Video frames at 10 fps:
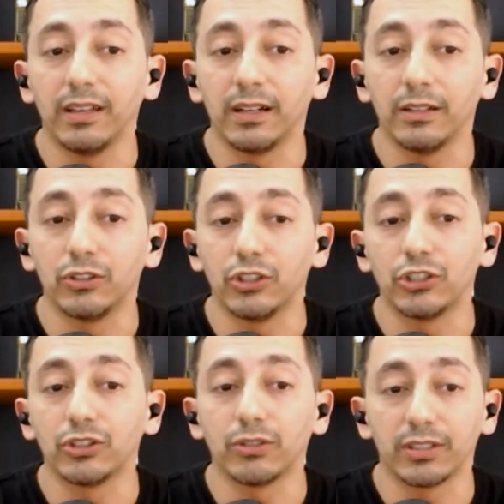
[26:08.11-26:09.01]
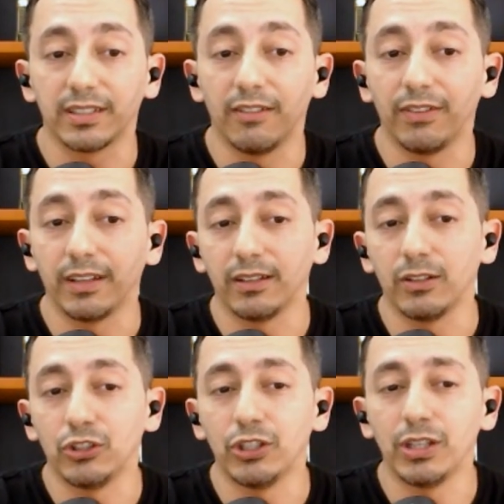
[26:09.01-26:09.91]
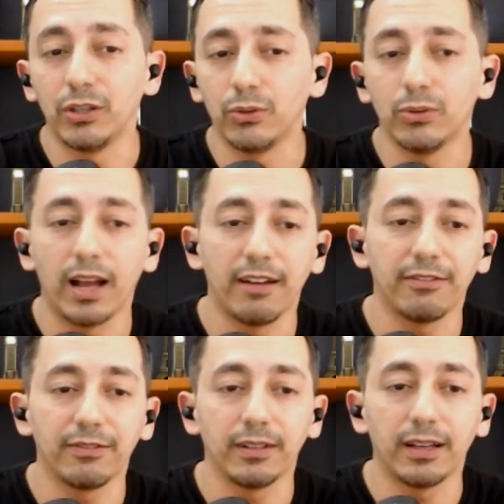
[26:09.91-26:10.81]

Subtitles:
English teacher or something. Did you have